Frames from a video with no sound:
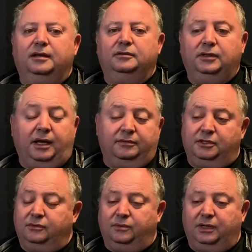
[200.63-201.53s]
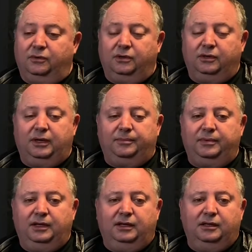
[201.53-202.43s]
So yeah, just want to order up
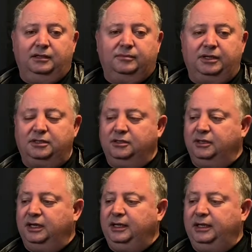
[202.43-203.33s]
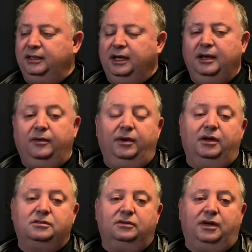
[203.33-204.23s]
as much as you're going to need. We
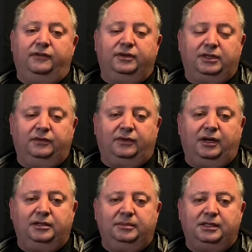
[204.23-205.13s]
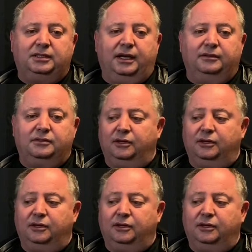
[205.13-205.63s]
also offer good volume discounts.